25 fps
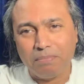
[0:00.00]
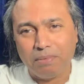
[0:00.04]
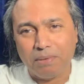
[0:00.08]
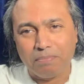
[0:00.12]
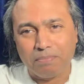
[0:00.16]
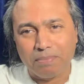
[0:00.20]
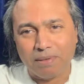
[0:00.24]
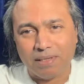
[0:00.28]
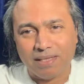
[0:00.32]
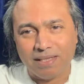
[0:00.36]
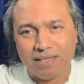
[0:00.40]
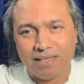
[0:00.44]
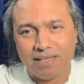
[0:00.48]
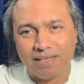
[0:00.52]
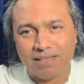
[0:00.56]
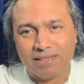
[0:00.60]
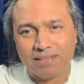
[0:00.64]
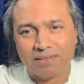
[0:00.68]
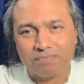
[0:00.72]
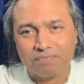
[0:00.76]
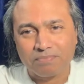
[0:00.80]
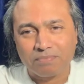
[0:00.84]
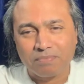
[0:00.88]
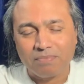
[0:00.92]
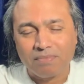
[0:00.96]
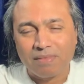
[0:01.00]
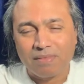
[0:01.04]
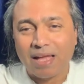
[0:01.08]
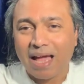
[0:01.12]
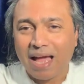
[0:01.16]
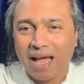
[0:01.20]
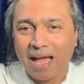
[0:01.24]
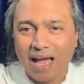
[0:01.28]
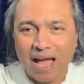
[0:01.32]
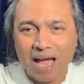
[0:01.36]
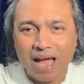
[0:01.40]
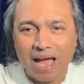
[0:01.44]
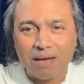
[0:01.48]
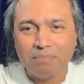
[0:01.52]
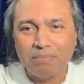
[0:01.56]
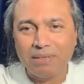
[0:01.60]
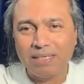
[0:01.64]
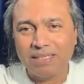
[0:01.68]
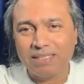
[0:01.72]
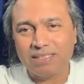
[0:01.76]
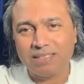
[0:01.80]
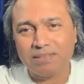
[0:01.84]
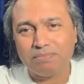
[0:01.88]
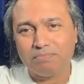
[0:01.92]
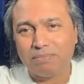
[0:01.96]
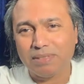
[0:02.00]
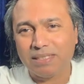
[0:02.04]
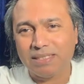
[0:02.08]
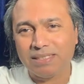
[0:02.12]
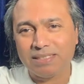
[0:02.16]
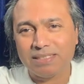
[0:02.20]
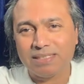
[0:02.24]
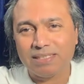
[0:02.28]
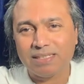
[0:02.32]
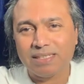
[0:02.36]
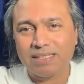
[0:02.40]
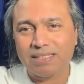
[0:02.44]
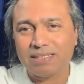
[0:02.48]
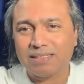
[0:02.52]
people think, habits means